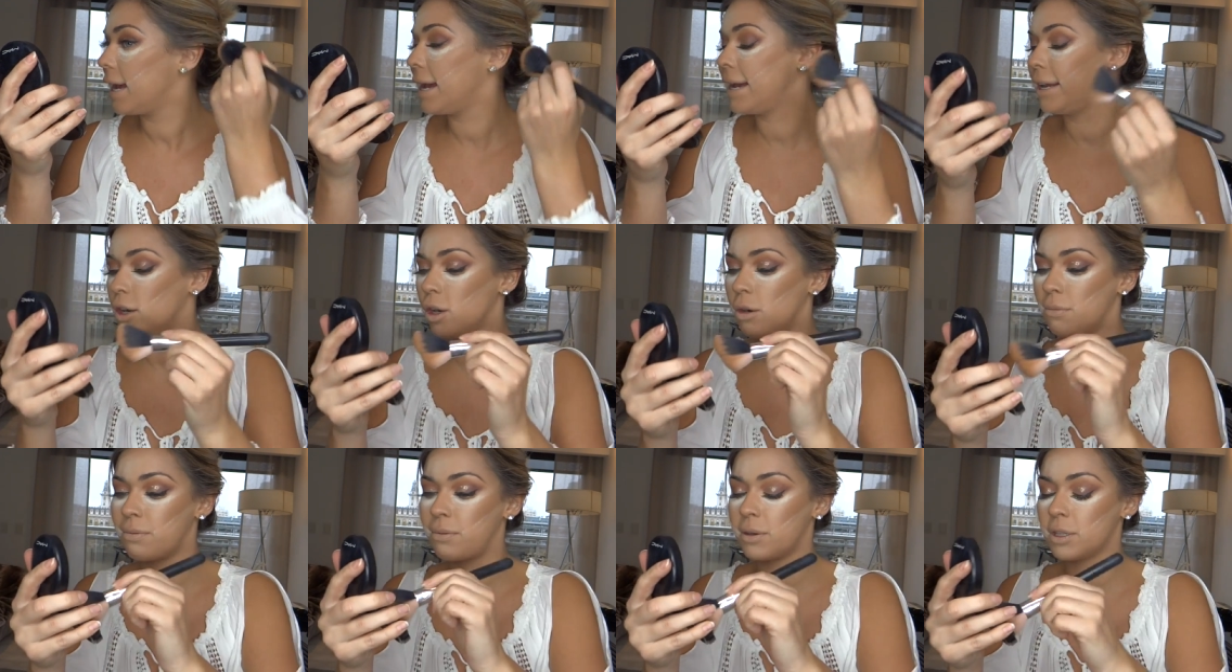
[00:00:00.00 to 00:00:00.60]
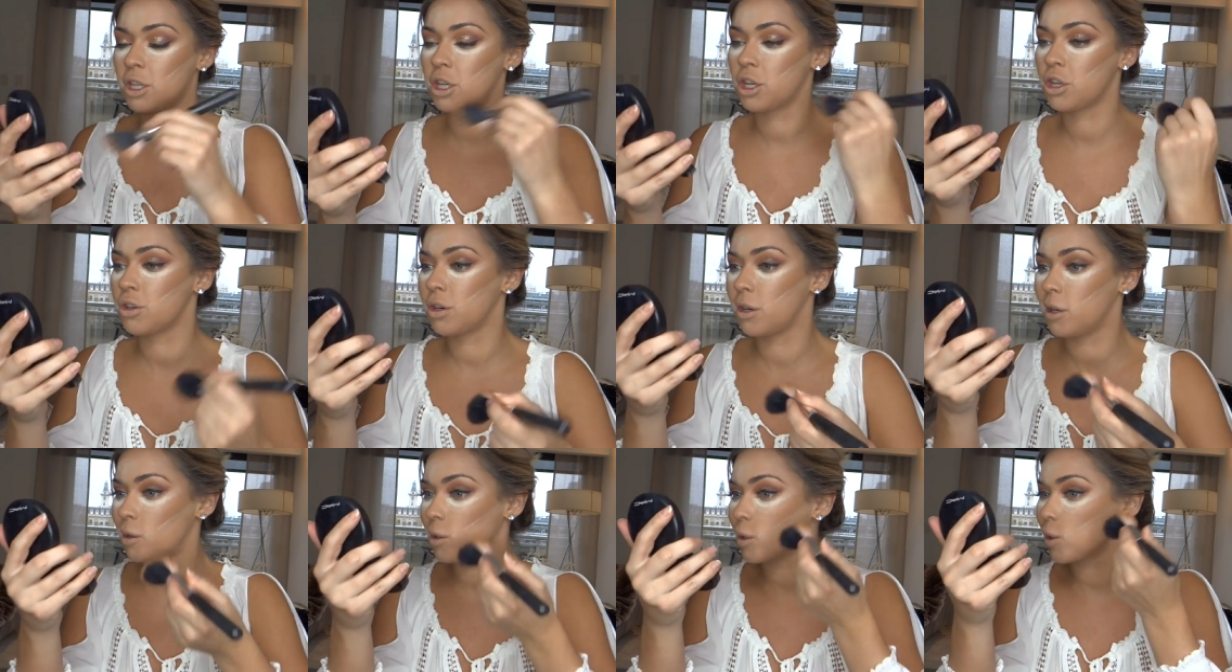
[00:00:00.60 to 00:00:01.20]
in upward
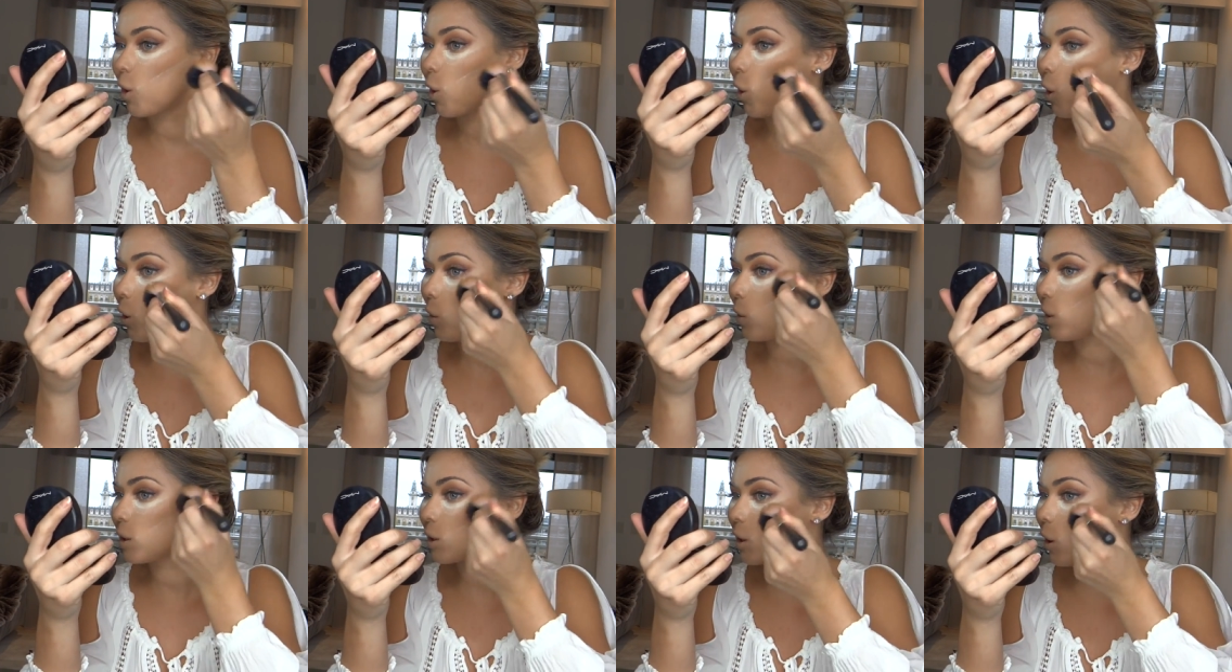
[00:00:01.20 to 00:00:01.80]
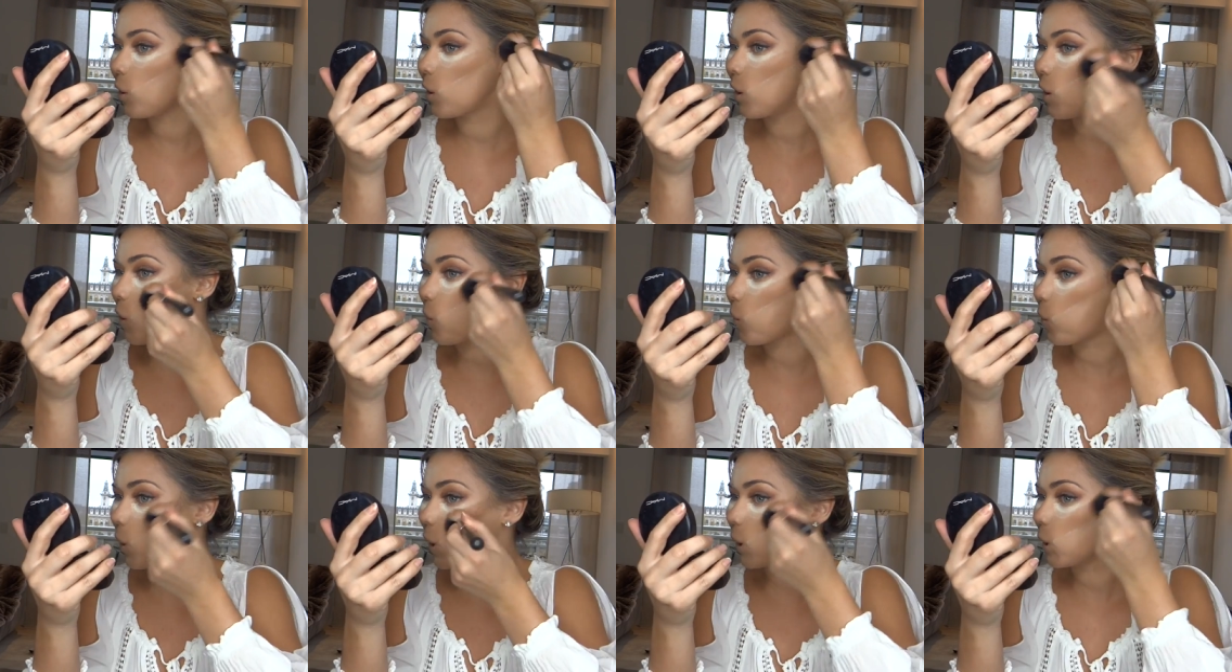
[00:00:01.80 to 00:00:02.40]
strokes, always going
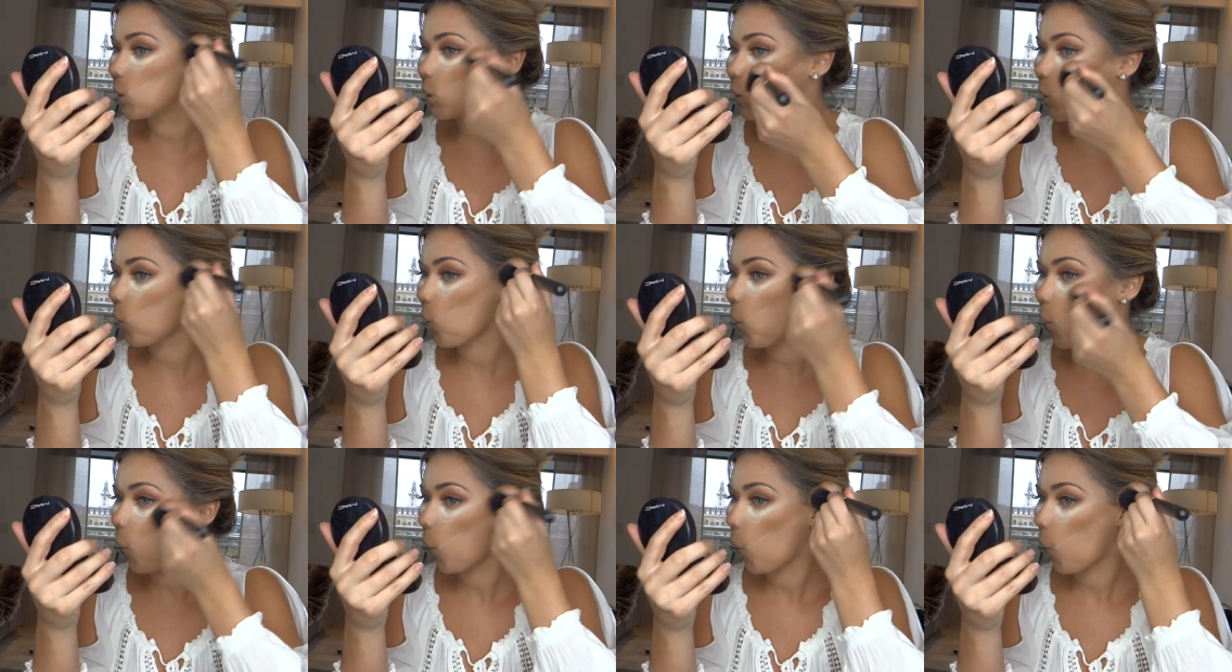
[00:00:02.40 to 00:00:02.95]
upwards.